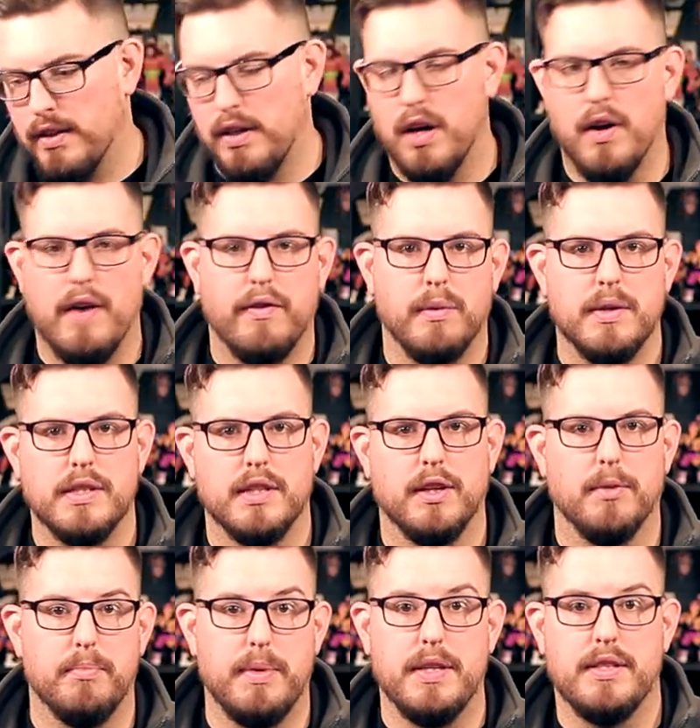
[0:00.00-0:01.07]
You know, everyone's a
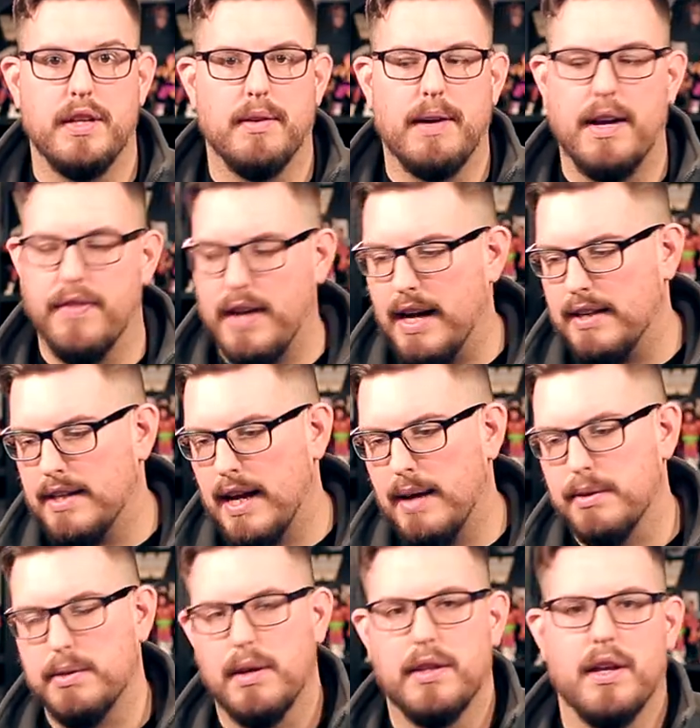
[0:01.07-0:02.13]
little busy around that
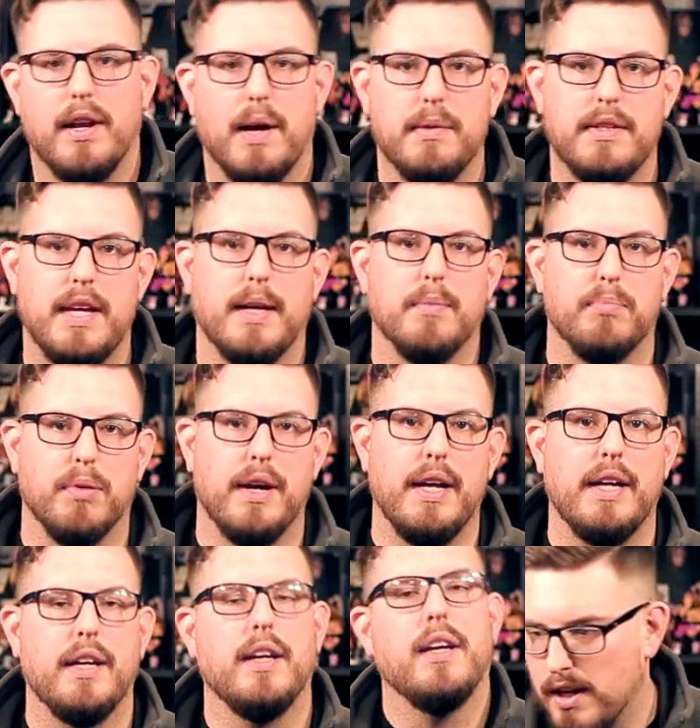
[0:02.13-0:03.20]
time, so I thought I would take a
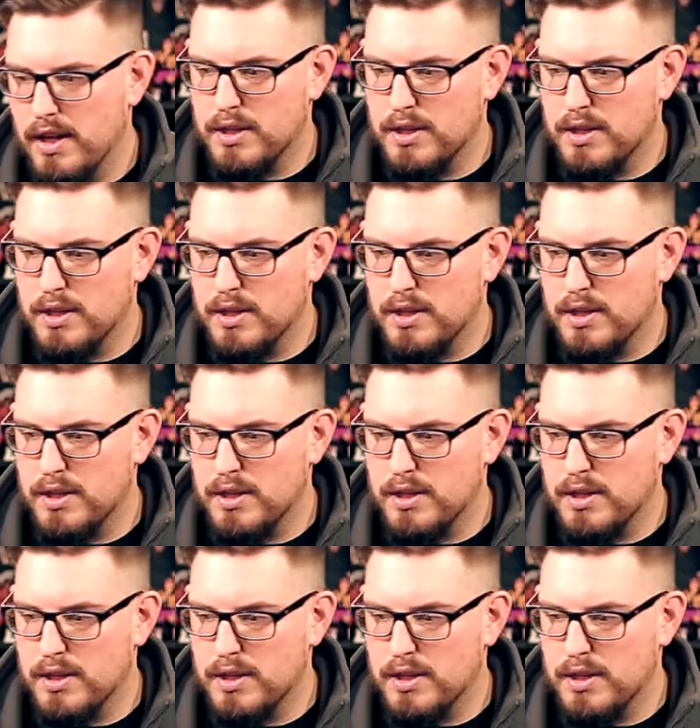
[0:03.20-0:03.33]
break.